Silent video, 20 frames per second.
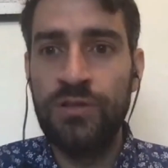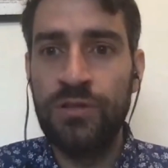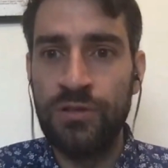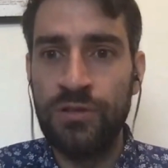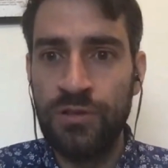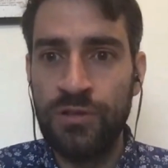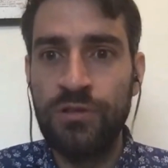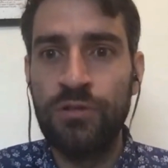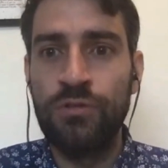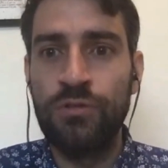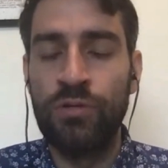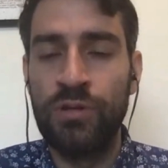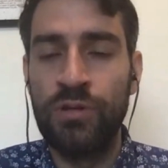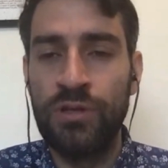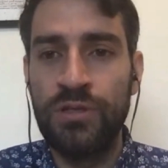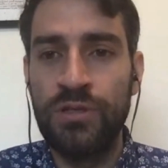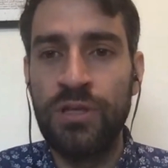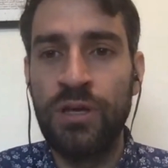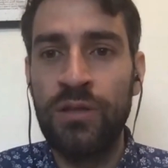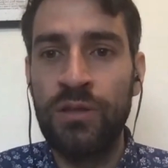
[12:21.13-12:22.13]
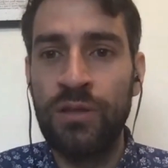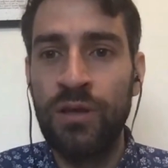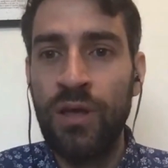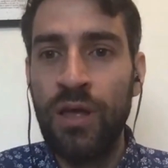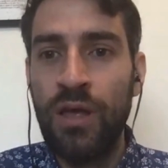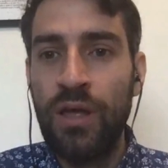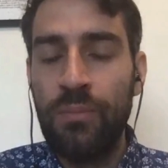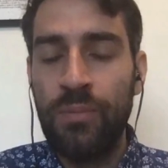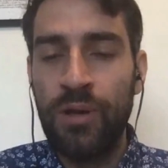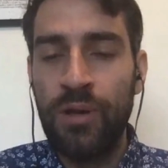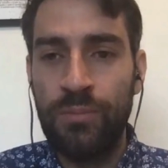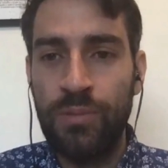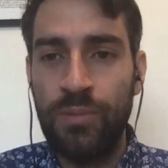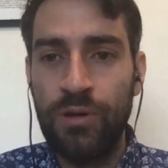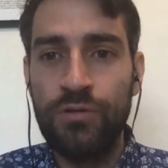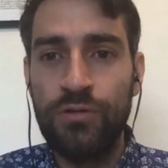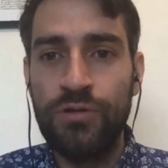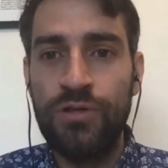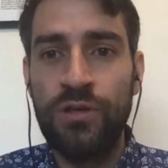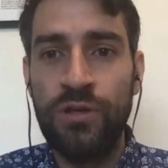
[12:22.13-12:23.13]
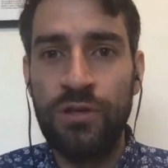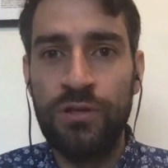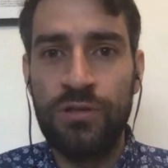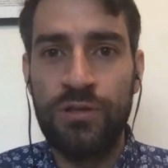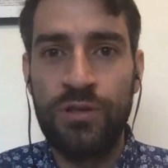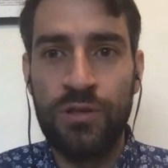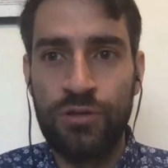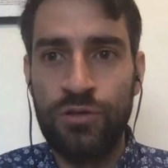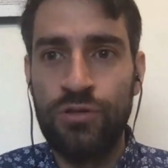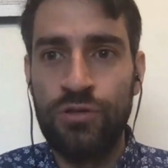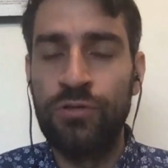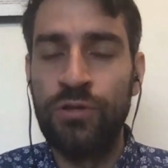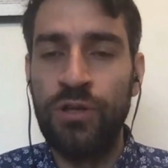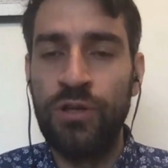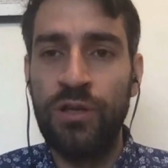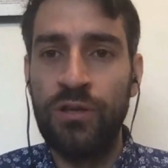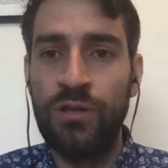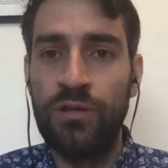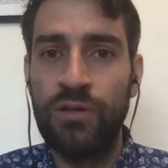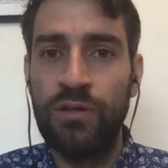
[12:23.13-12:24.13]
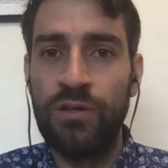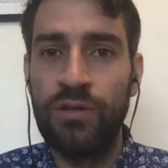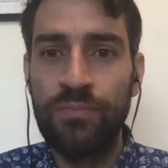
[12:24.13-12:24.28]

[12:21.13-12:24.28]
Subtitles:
is easy to understand, but MBQC is just so neat.